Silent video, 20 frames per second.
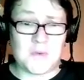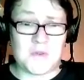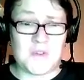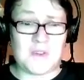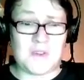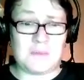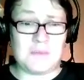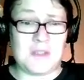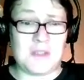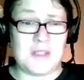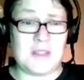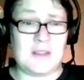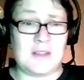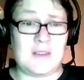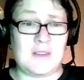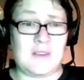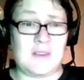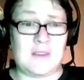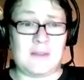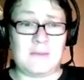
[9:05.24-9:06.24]
this
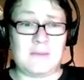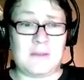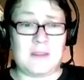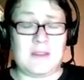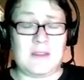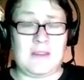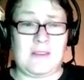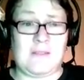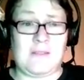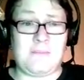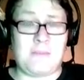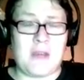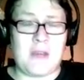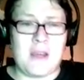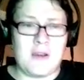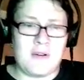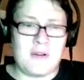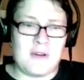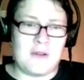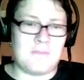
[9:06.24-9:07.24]
means this
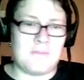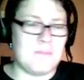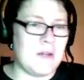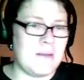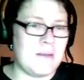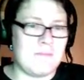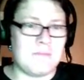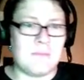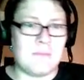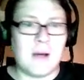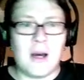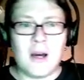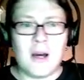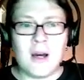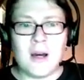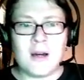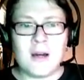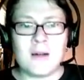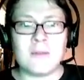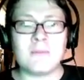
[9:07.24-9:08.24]
parent, my
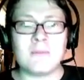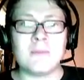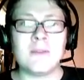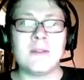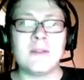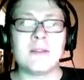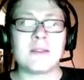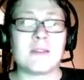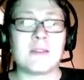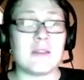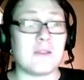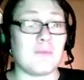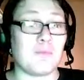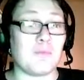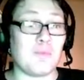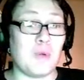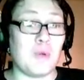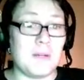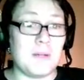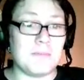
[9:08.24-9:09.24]
mom, didn't
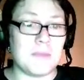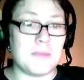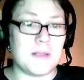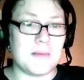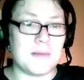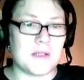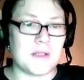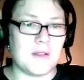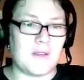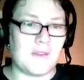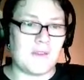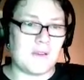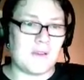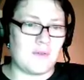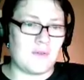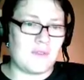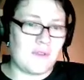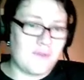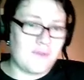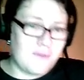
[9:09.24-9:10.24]
want me because I
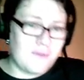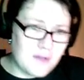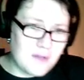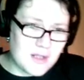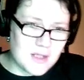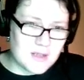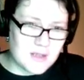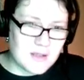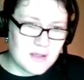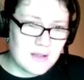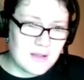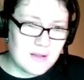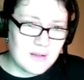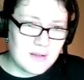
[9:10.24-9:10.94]
was a freak.